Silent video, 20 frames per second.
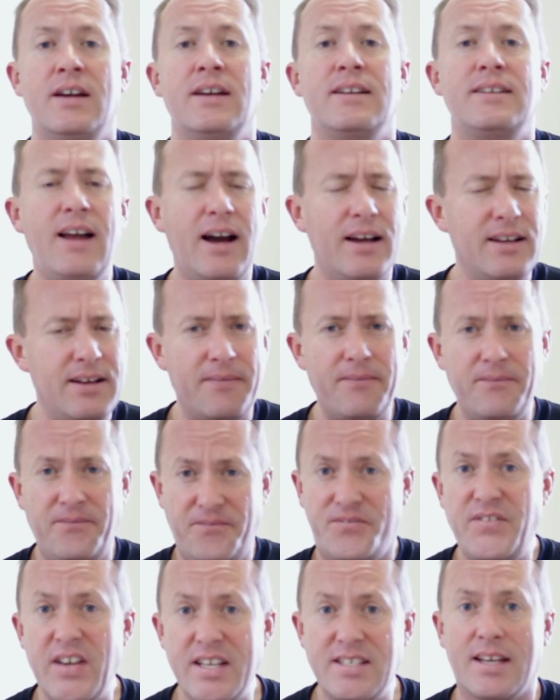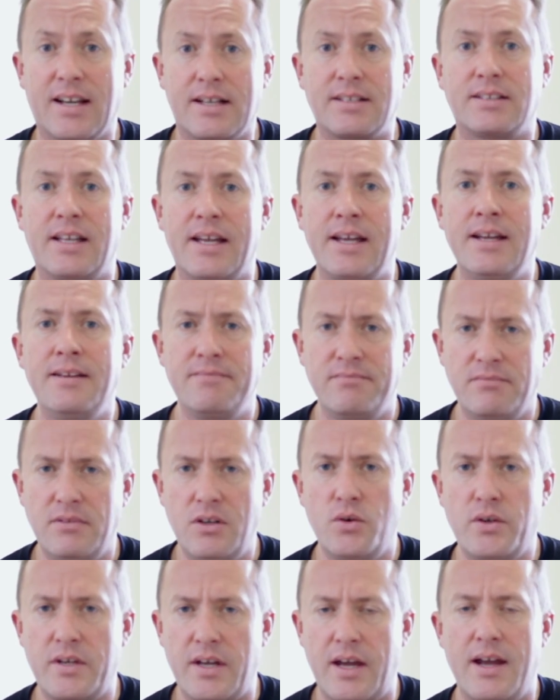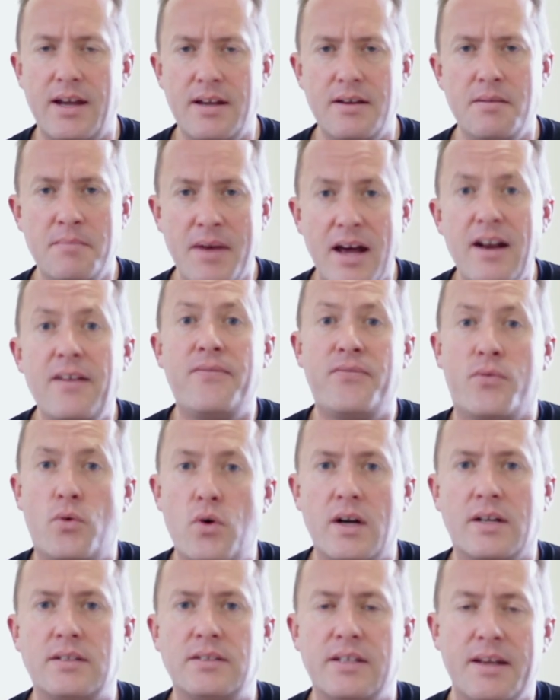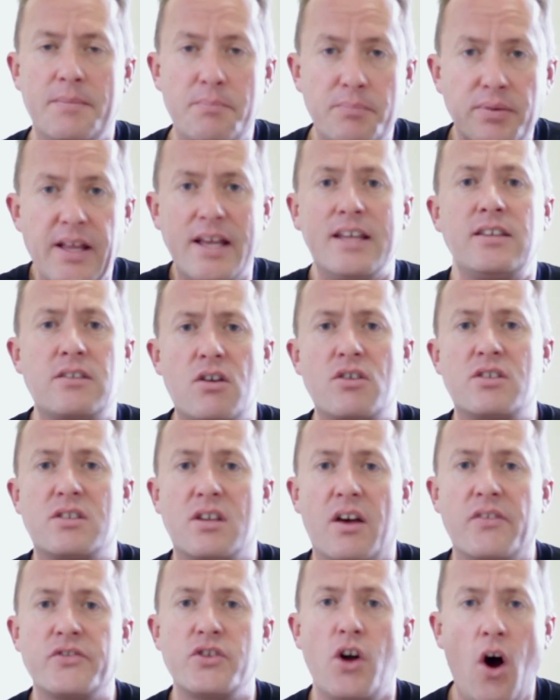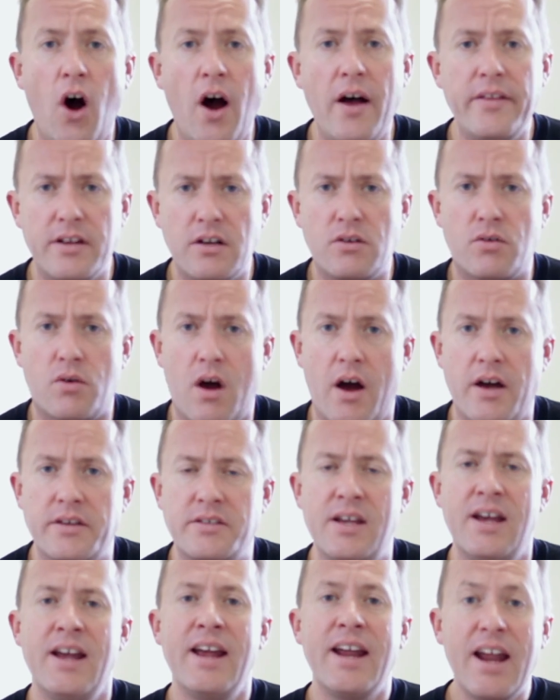not physically, okay, metaphorically, placed ourselves on the cross.